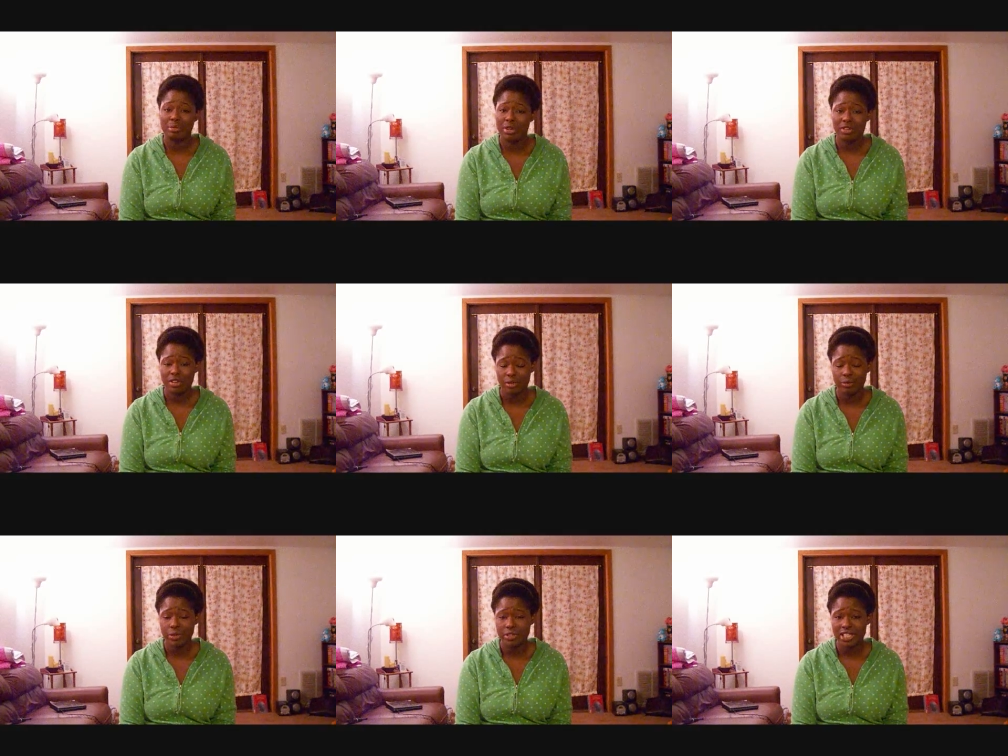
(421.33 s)
a miracle
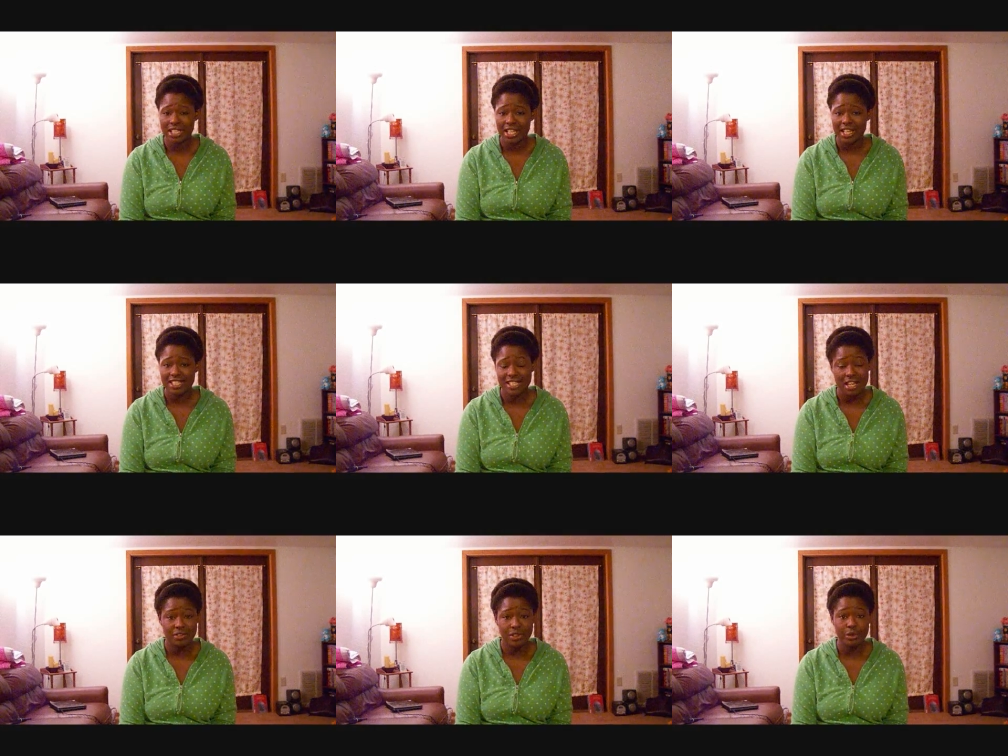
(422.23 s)
food is gonna like
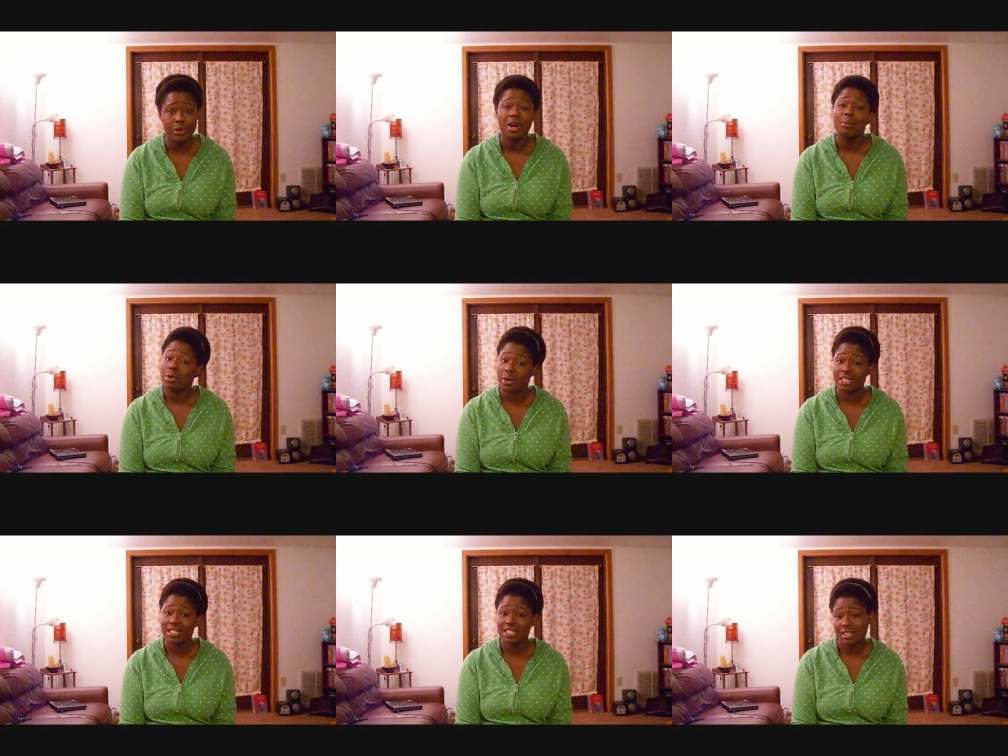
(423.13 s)
save you
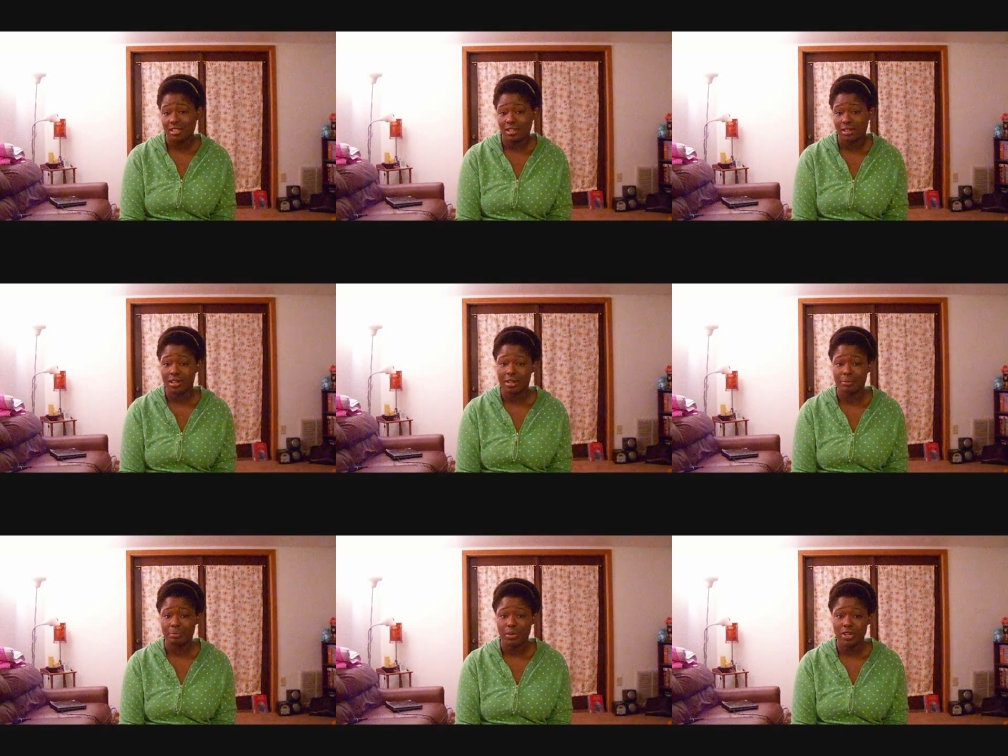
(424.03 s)
points
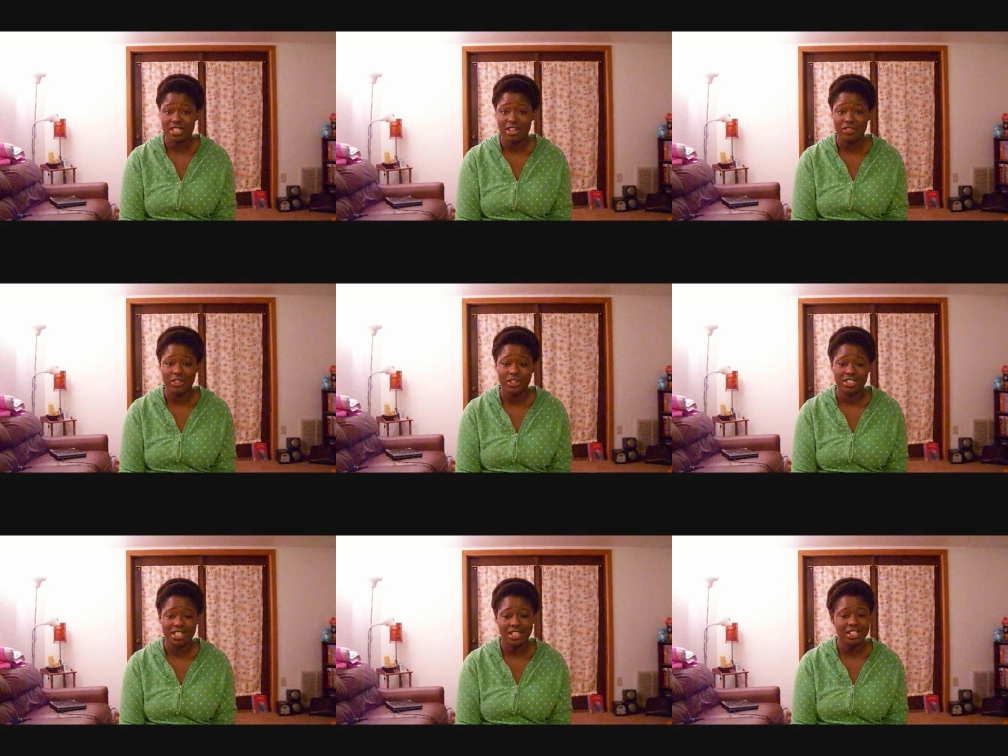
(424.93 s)
off of your
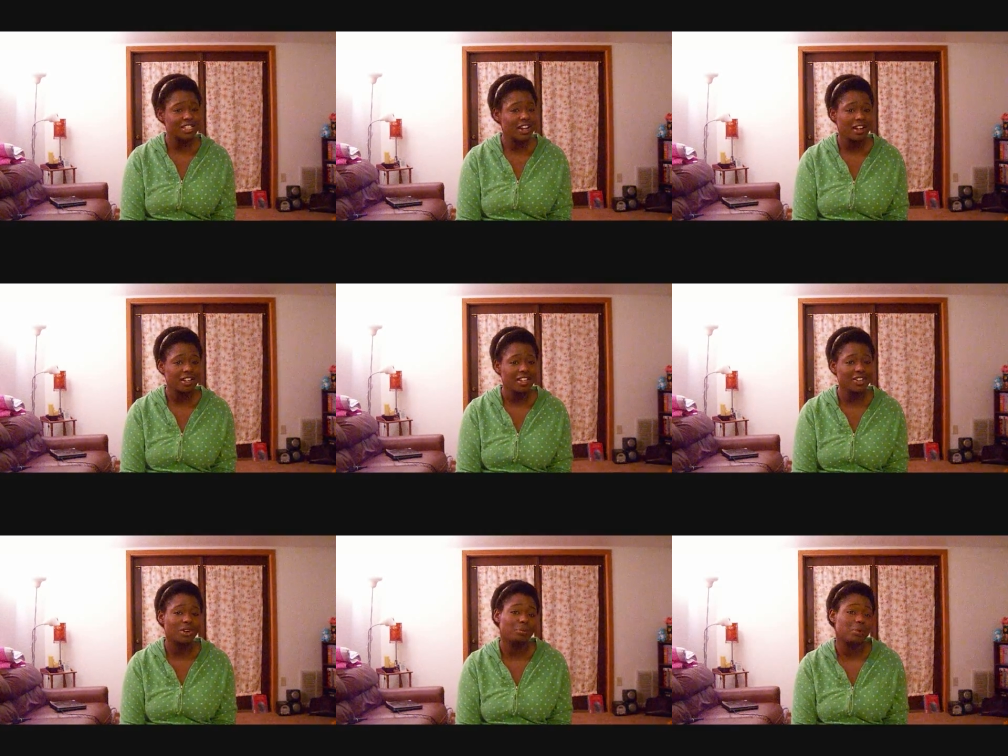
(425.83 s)
daily target
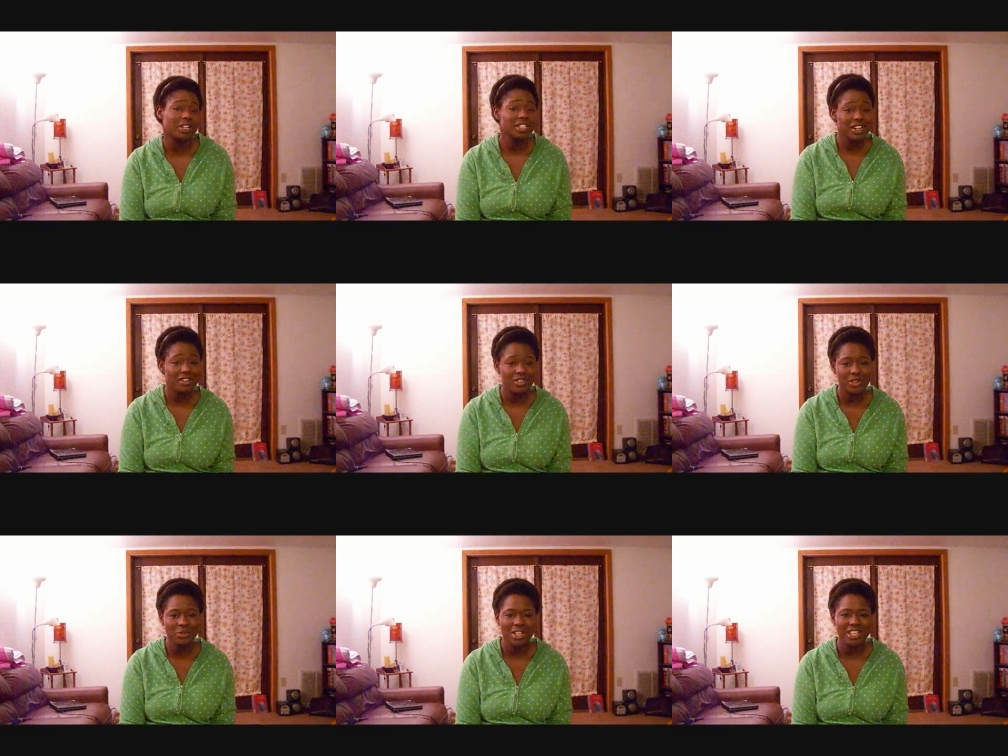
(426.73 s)
or points off of
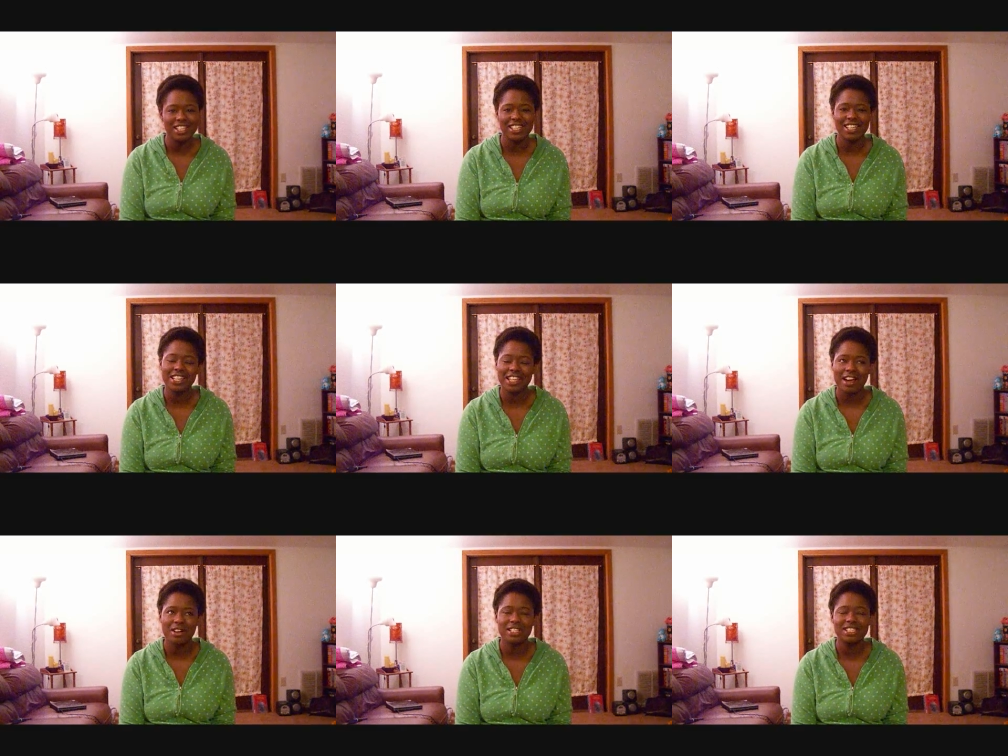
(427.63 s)
your weekly
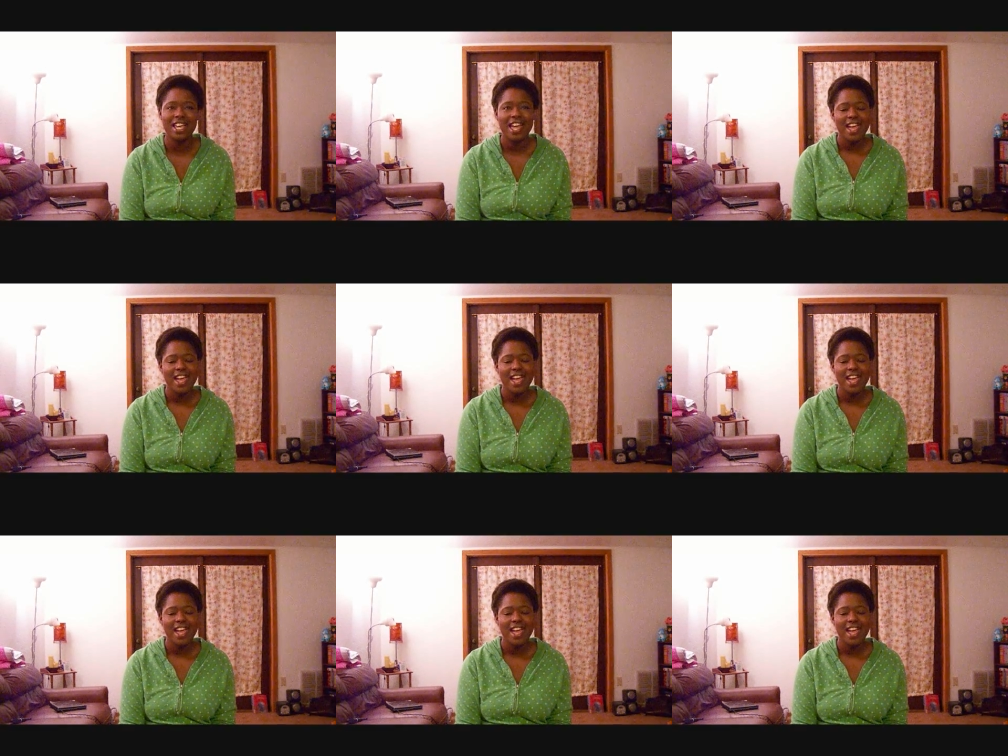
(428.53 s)
allowance.